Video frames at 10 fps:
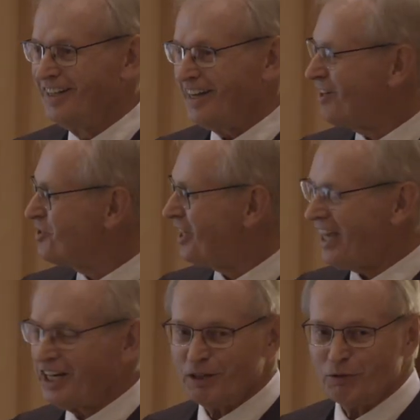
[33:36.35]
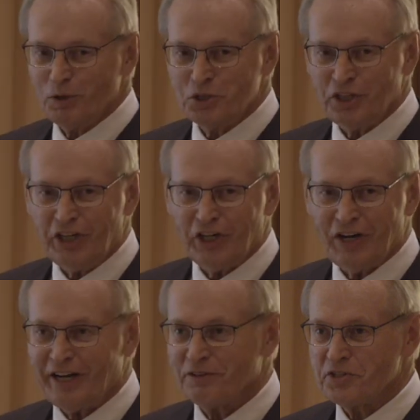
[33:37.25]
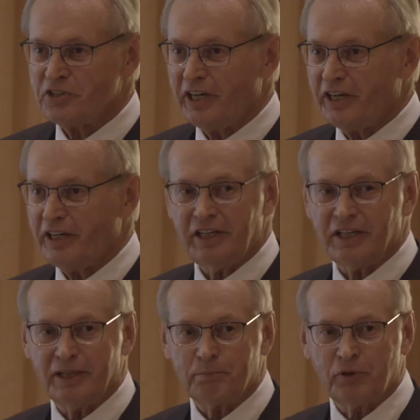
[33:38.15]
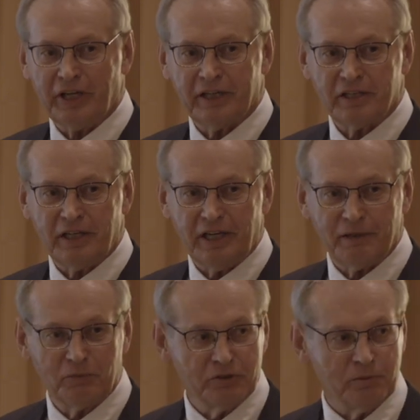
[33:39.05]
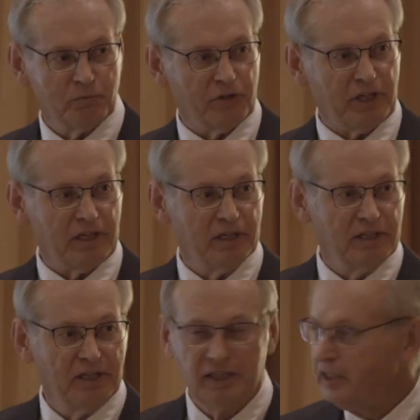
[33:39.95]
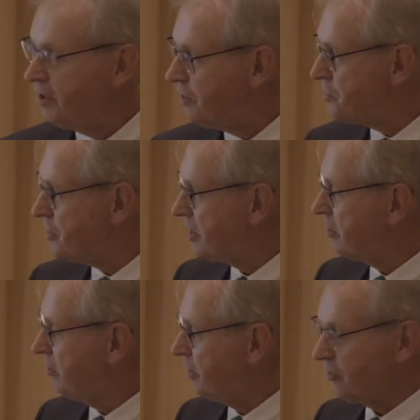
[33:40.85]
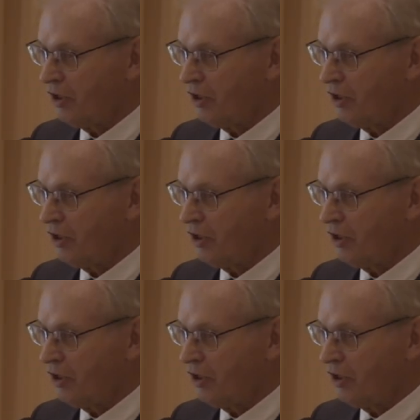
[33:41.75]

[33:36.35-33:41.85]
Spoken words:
I don't see any erosion here. I don't see any plant and animal debris. You see a clear